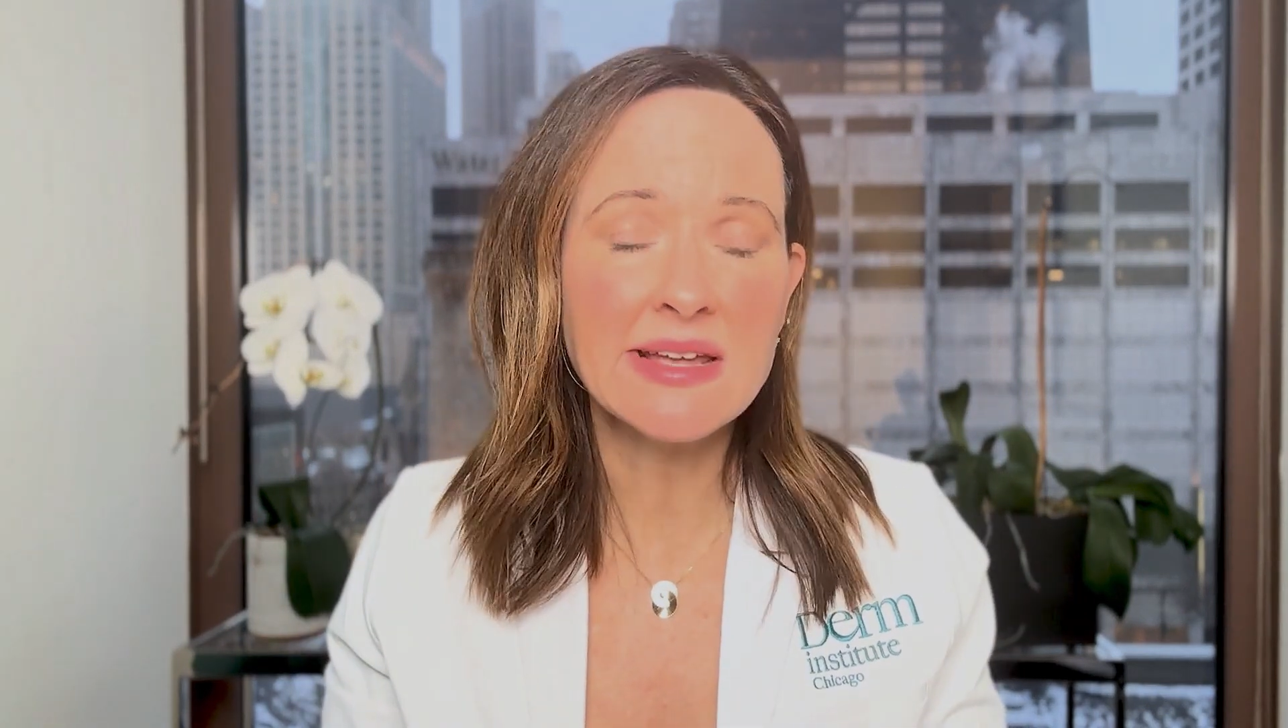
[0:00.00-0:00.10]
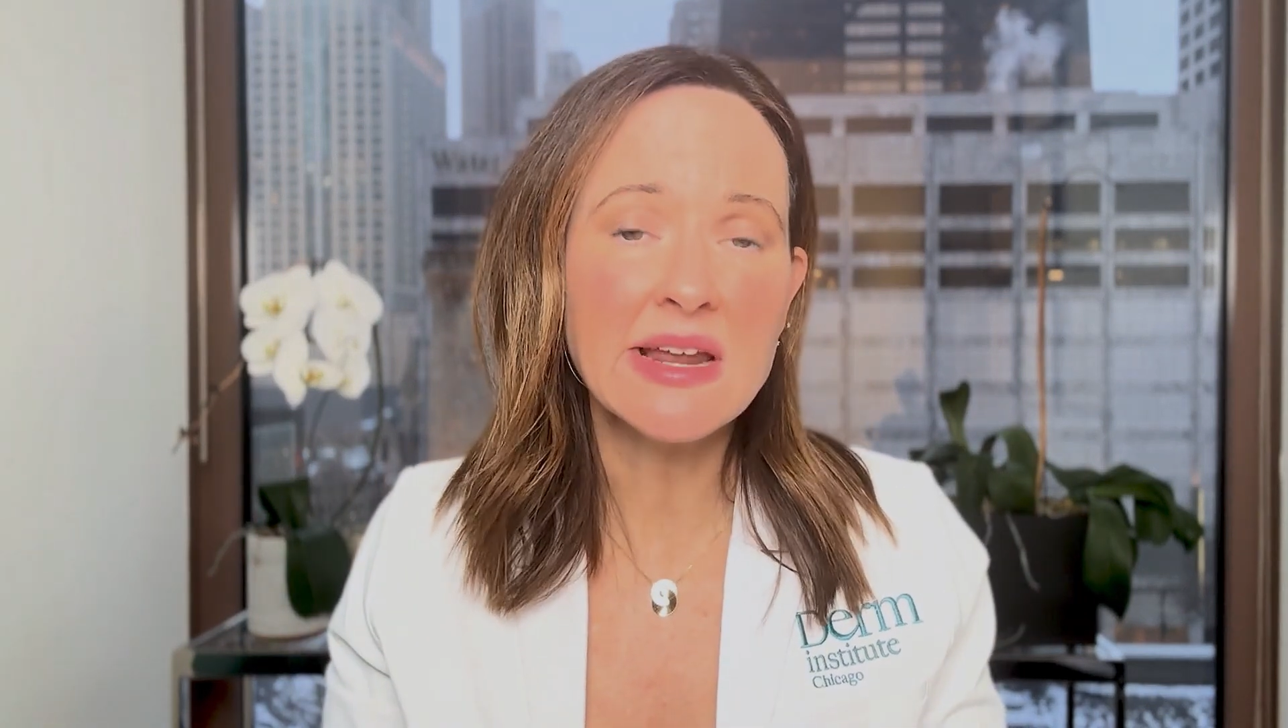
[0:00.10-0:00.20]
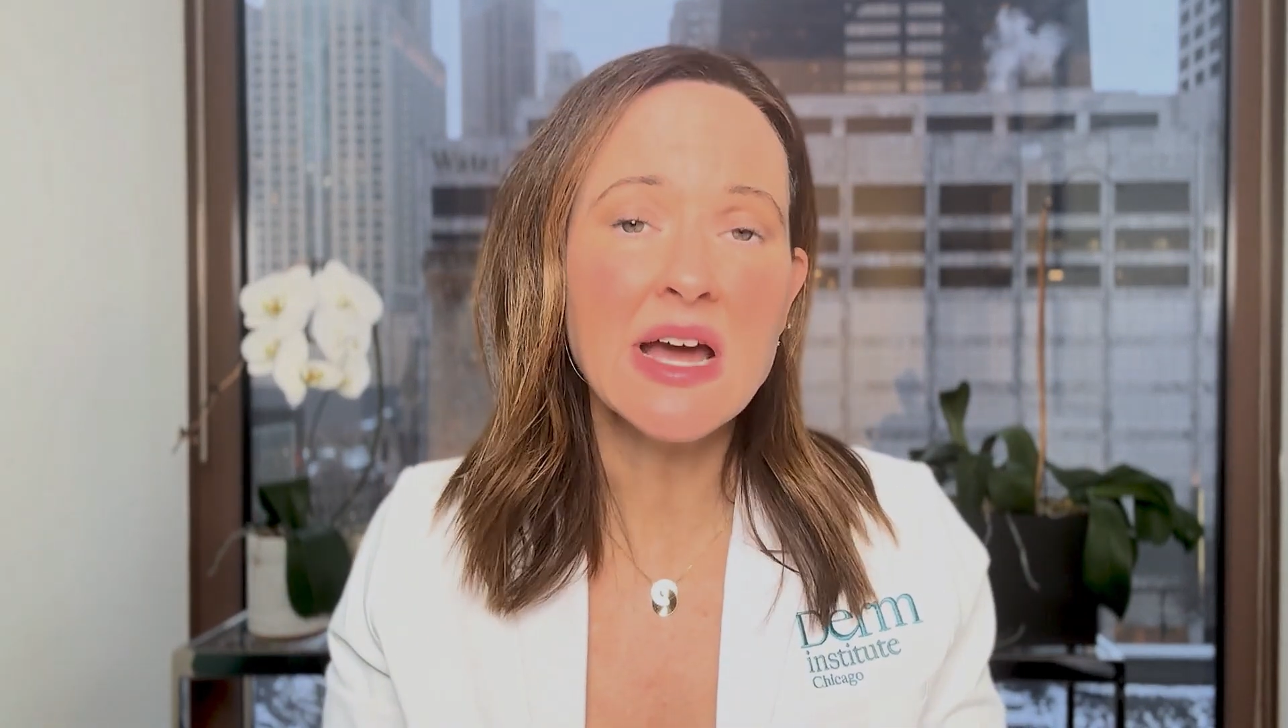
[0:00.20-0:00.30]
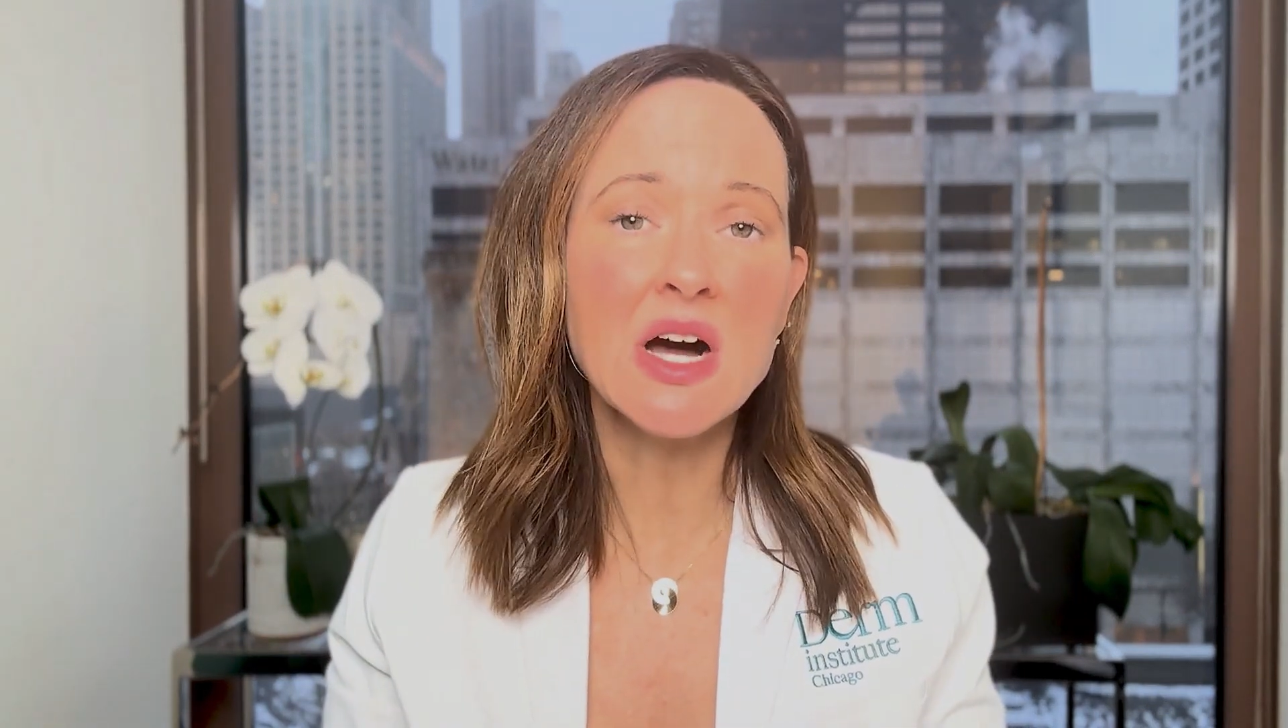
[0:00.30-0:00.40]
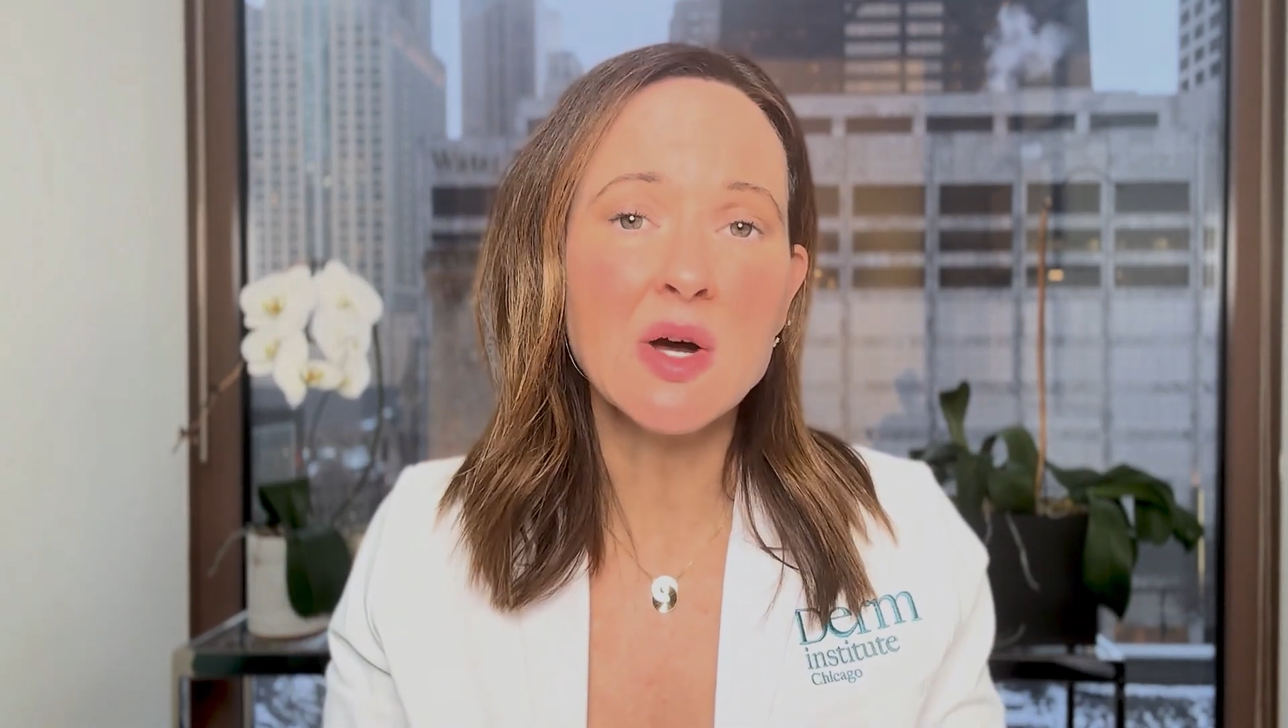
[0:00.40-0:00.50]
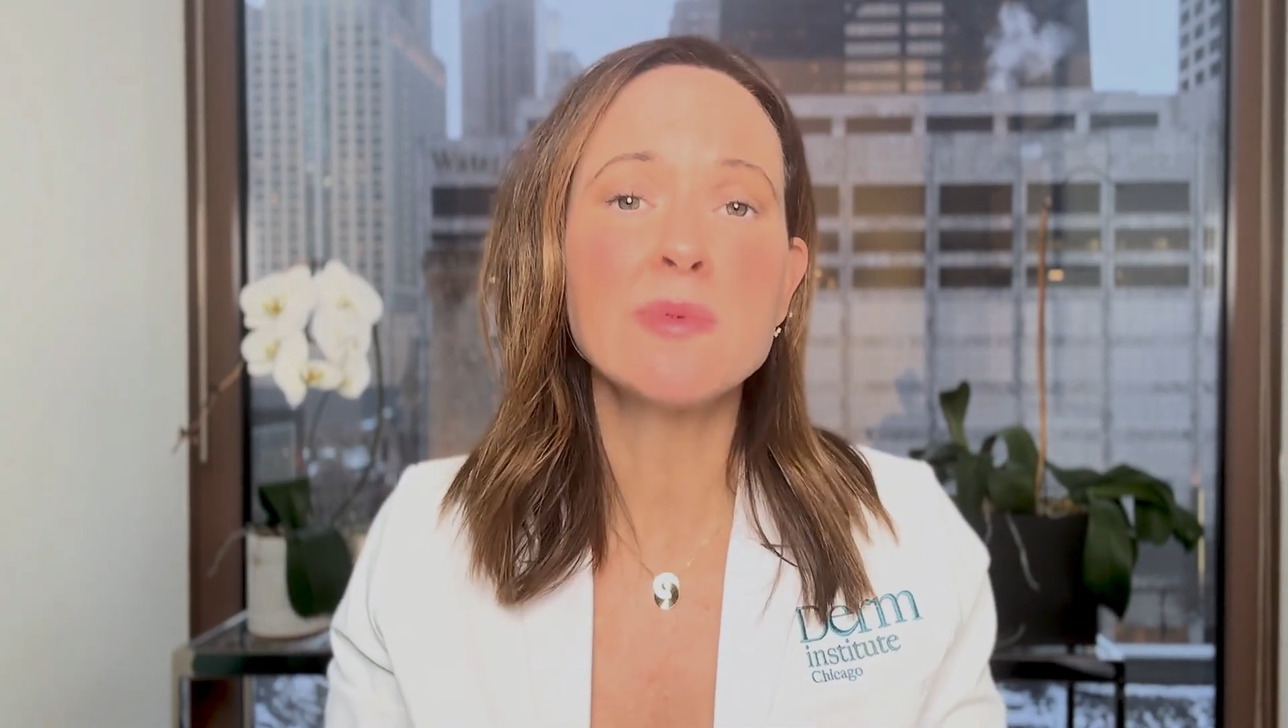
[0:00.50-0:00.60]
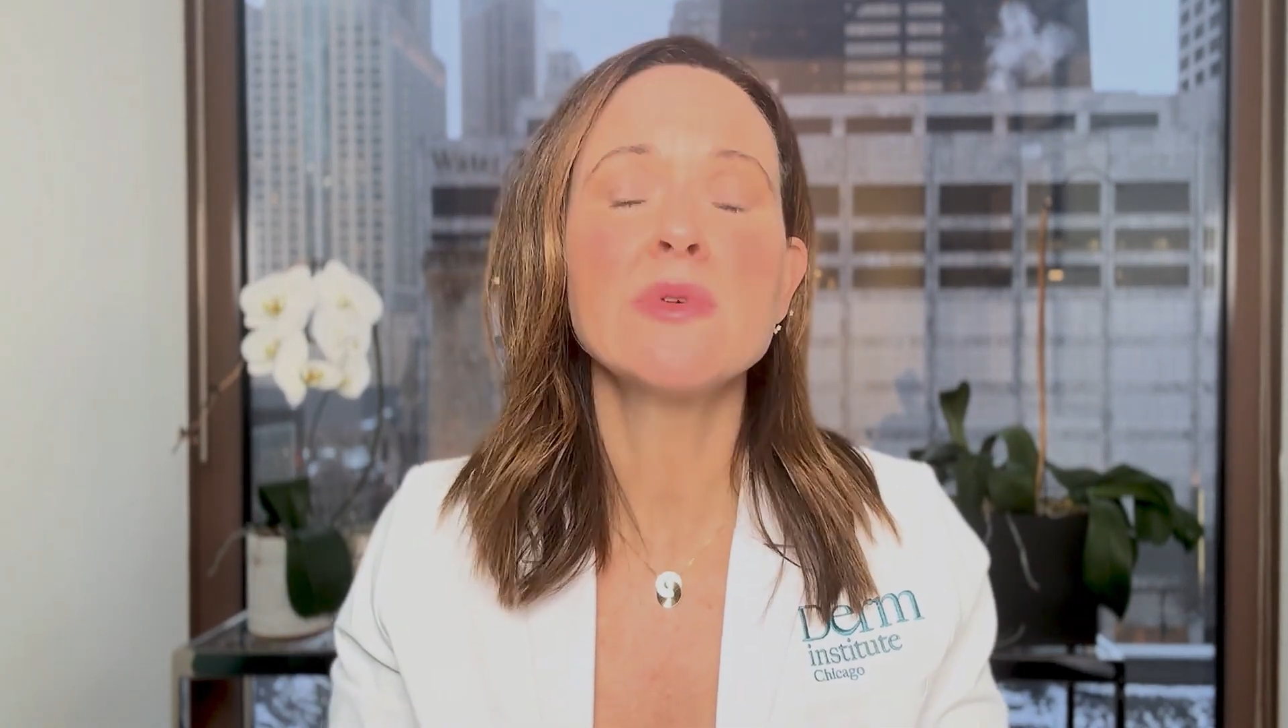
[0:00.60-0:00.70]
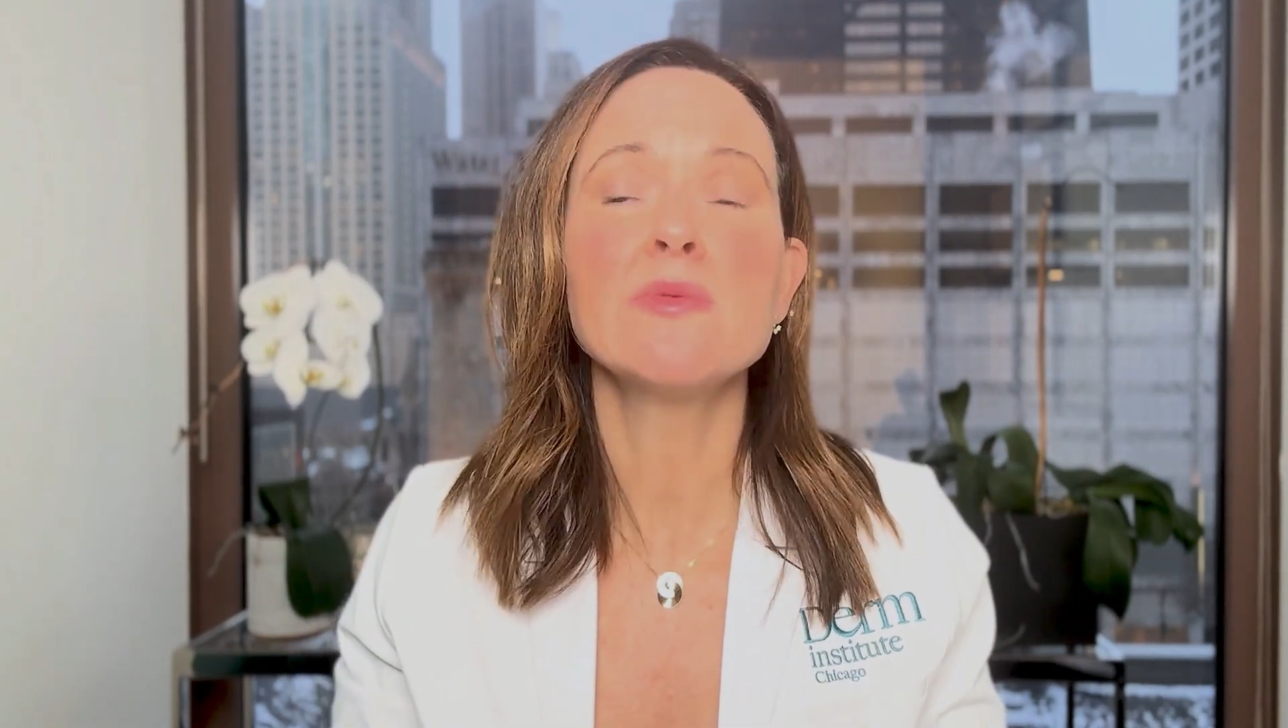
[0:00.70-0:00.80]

going to help